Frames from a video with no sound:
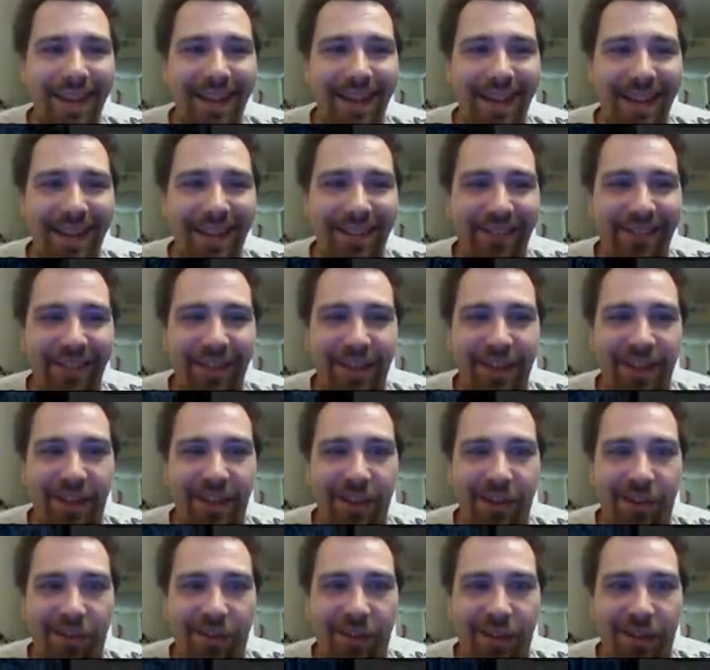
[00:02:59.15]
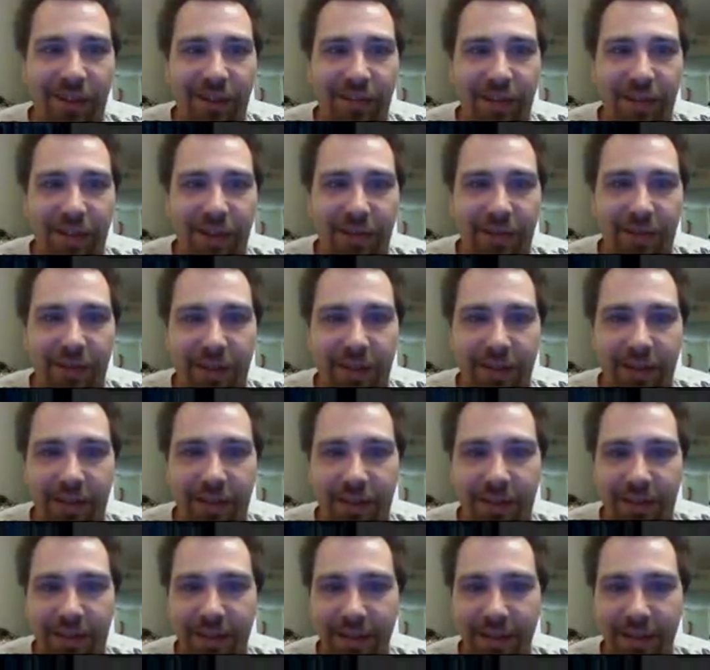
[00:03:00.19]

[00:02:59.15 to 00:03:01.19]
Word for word: I'm going to kill one of everything.